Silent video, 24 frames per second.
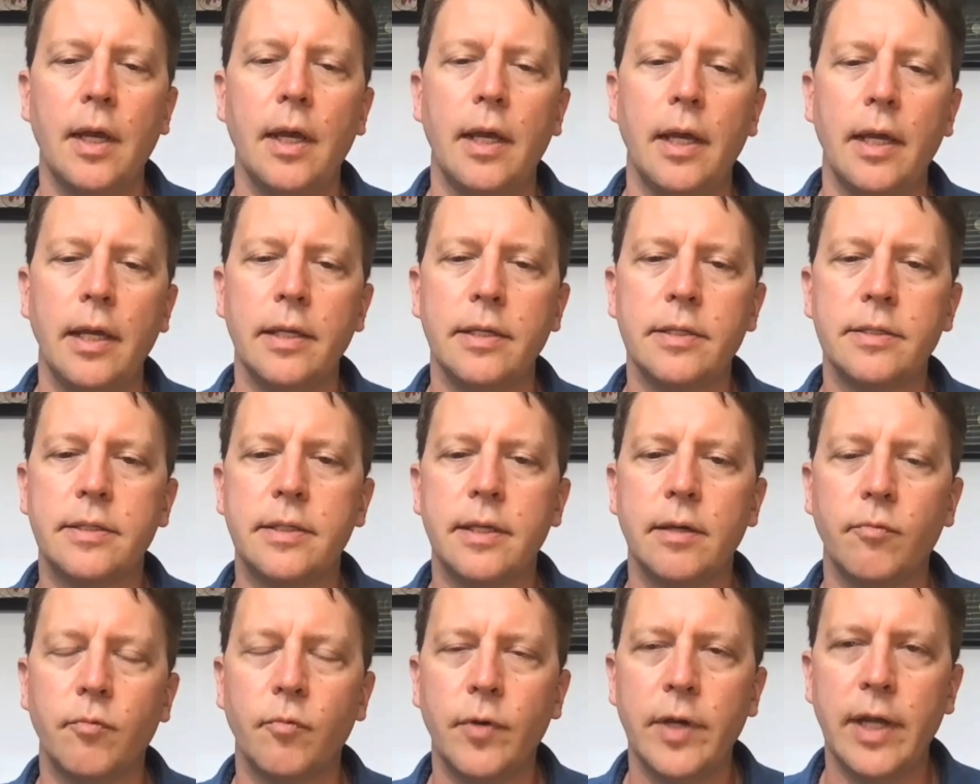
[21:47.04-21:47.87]
is
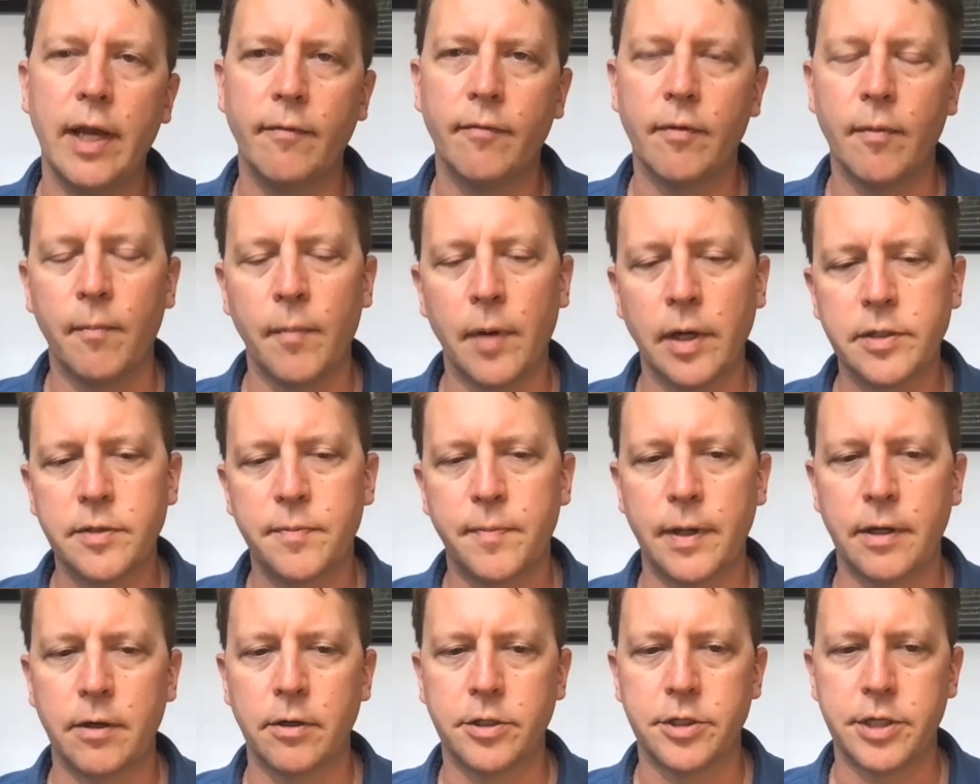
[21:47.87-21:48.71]
that we have a much
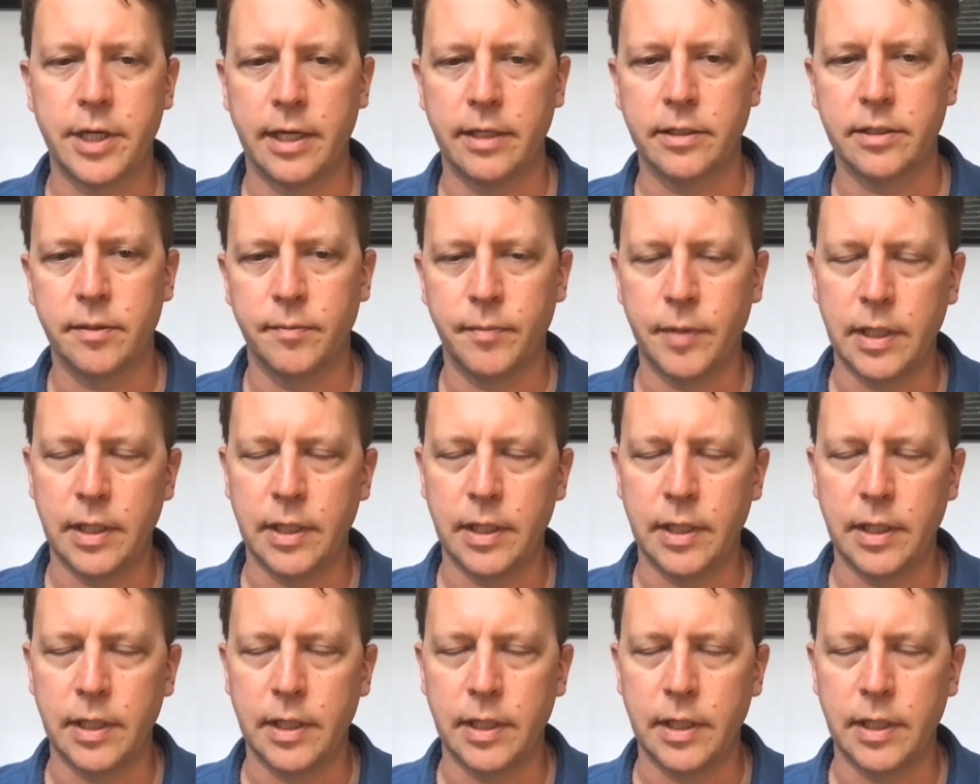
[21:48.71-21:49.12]
better chance of